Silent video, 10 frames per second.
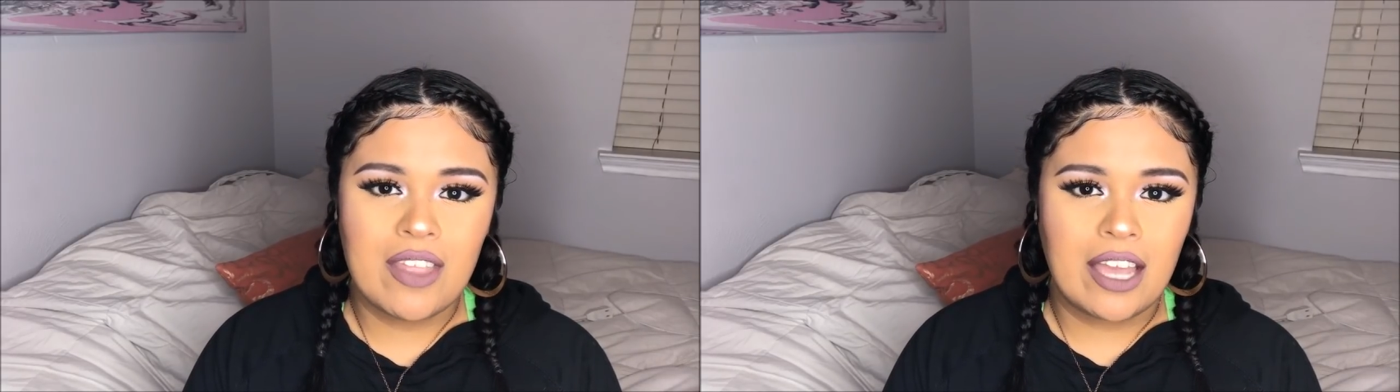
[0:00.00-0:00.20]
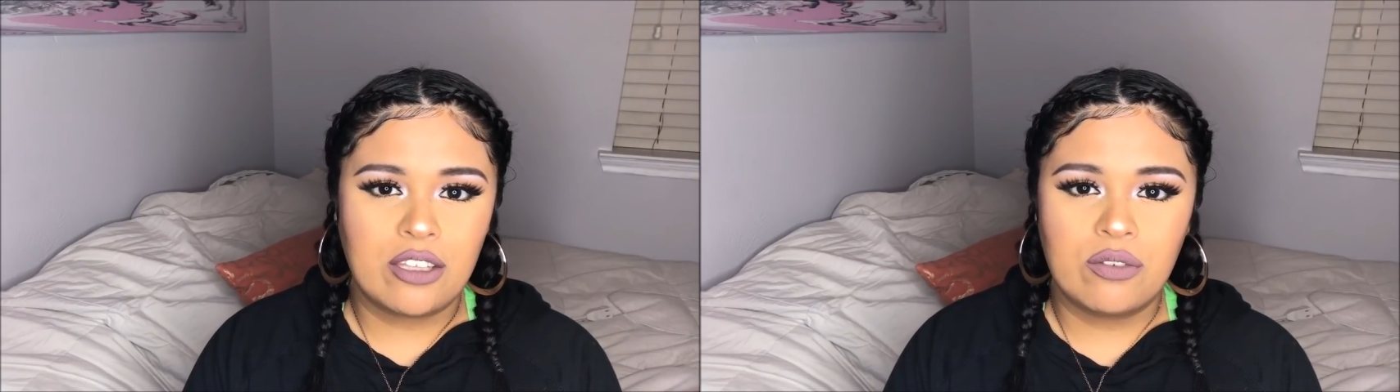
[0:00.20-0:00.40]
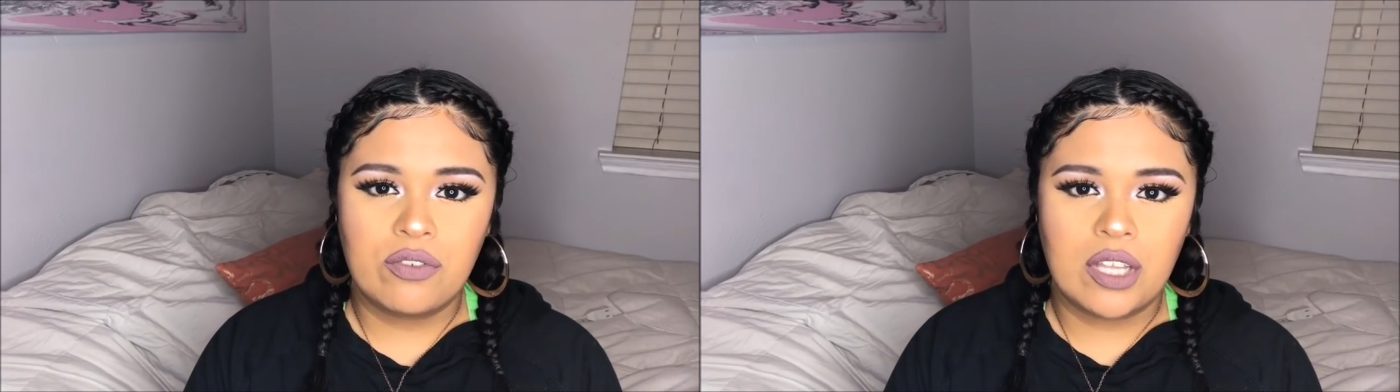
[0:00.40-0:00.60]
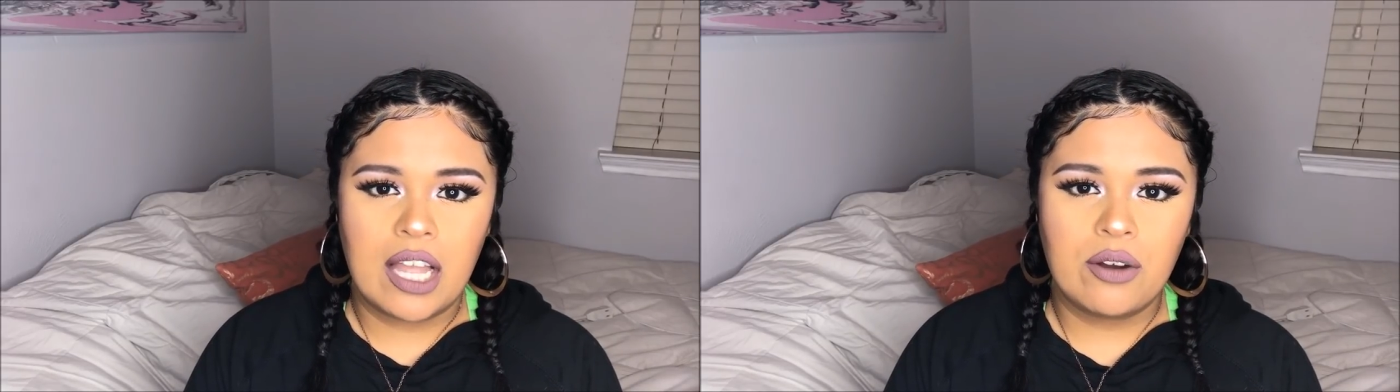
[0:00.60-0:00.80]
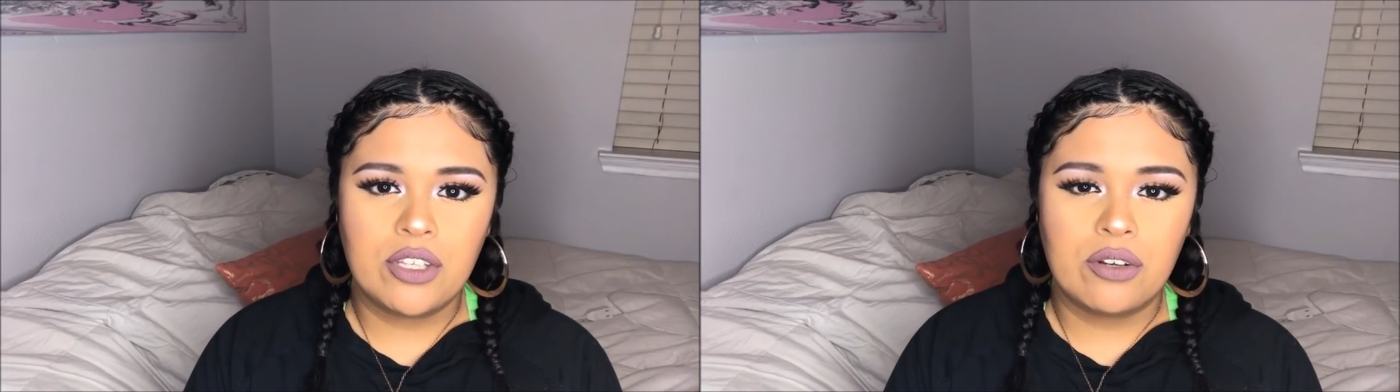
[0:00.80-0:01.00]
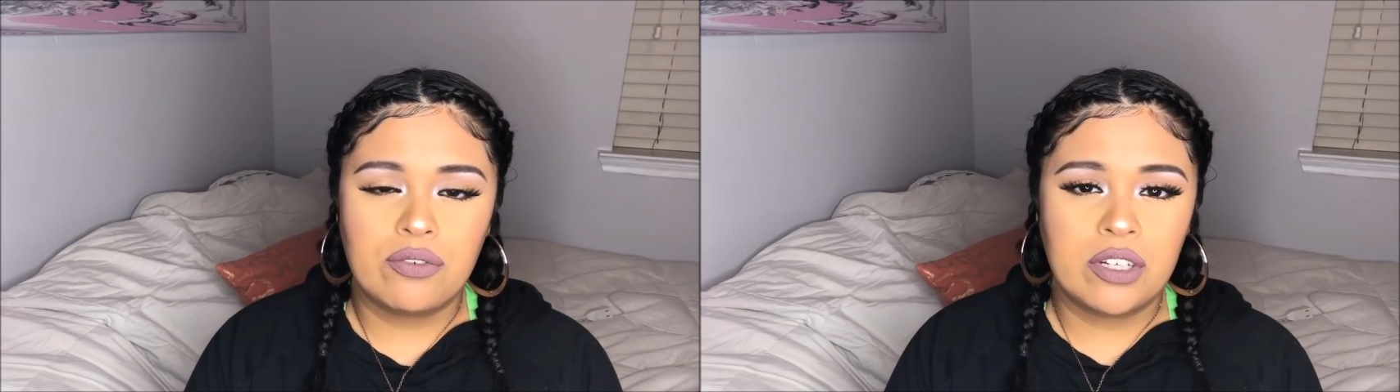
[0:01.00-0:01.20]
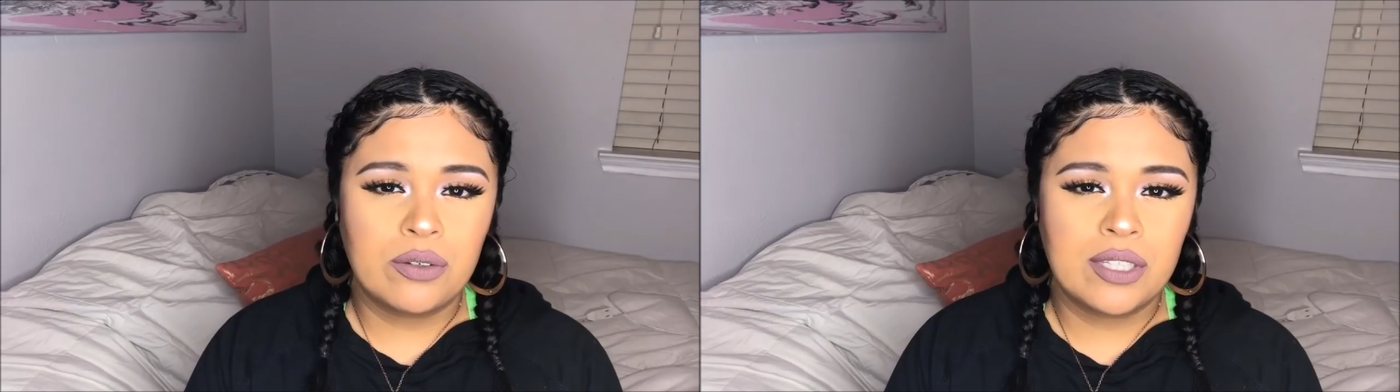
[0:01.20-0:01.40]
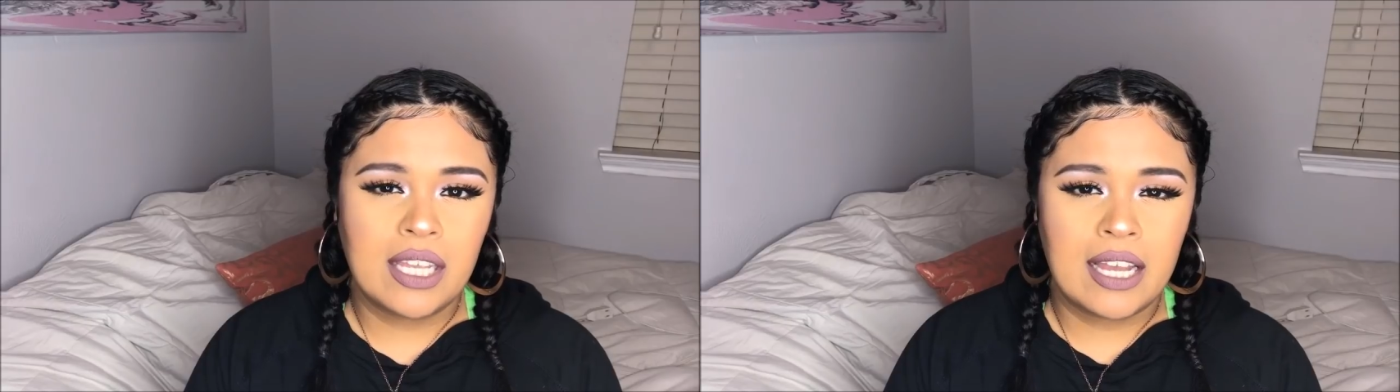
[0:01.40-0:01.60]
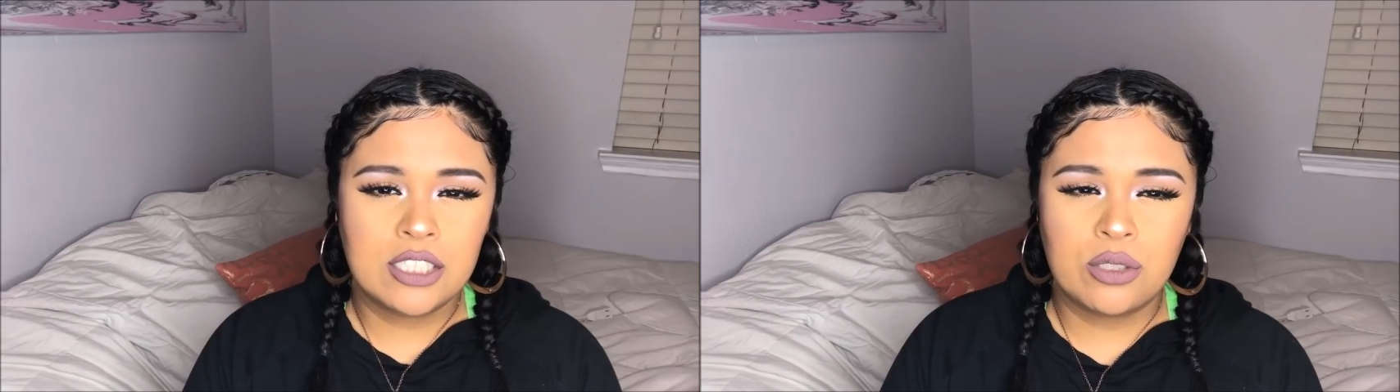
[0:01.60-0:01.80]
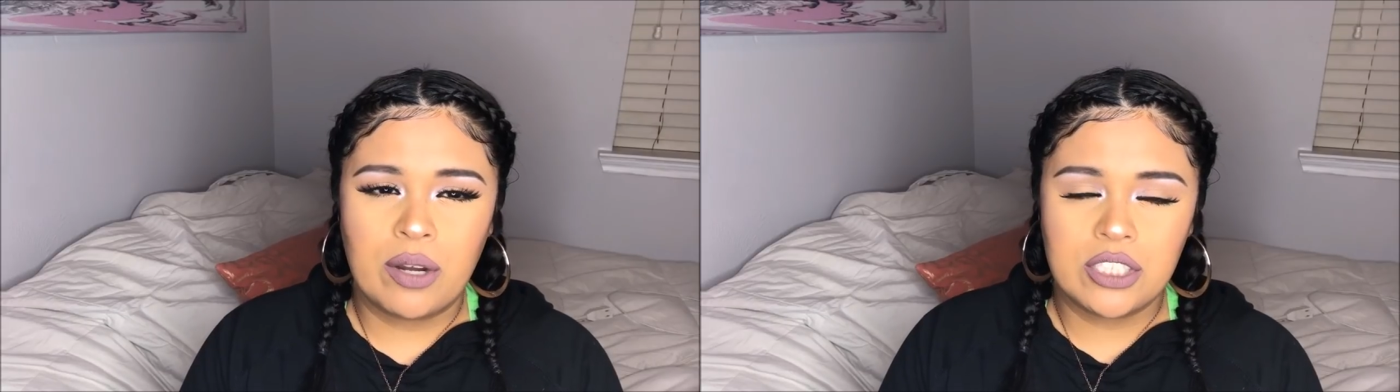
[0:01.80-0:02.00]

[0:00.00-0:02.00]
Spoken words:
that you fill out your frequently asked